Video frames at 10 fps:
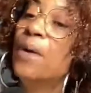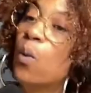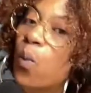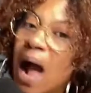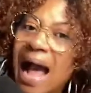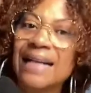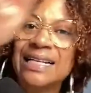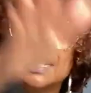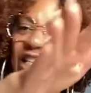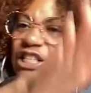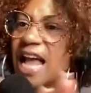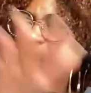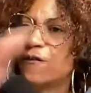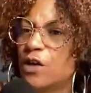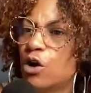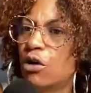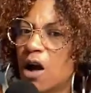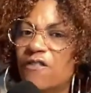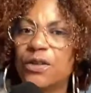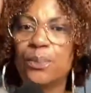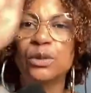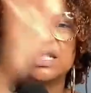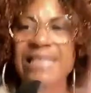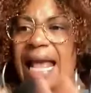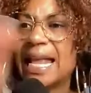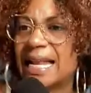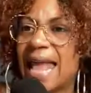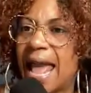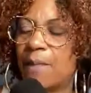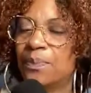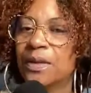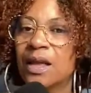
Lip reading: But why did the child feel comfortable saying that?